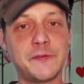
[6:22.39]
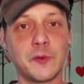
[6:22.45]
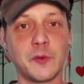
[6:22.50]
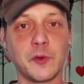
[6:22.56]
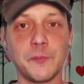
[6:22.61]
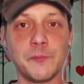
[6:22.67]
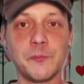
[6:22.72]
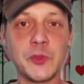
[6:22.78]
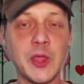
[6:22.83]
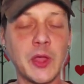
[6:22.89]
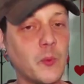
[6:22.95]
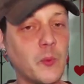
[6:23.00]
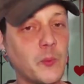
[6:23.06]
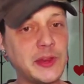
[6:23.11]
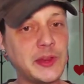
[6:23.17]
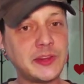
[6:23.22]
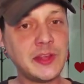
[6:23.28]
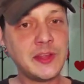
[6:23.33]
for them.
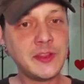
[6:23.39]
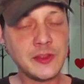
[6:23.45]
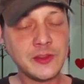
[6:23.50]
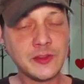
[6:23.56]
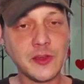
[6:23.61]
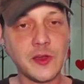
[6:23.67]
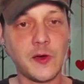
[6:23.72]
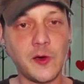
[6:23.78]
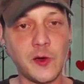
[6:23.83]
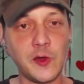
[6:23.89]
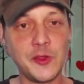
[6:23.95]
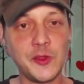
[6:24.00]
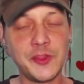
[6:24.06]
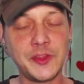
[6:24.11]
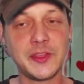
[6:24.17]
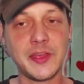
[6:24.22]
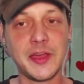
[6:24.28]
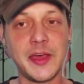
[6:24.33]
We see this all
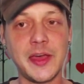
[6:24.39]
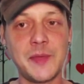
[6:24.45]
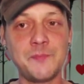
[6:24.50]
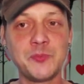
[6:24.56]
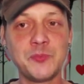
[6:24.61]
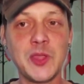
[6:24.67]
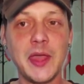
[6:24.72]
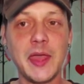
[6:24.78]
the time.